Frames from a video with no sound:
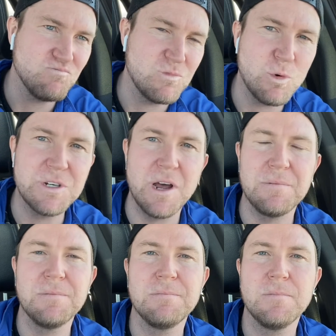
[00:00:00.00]
We're done.
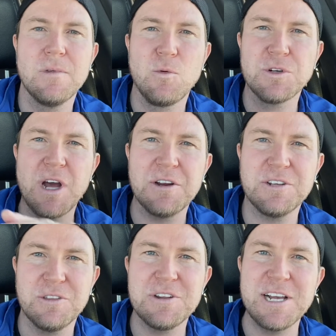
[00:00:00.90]
We're done
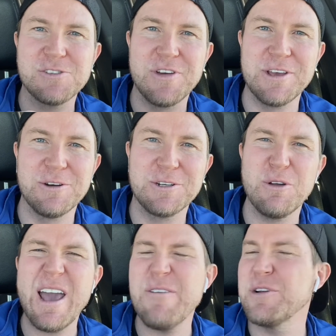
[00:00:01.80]
until the next video, until
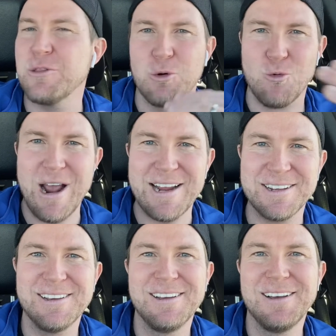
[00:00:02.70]
I have another rant.
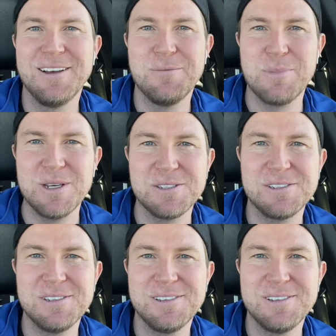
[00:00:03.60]
Peace.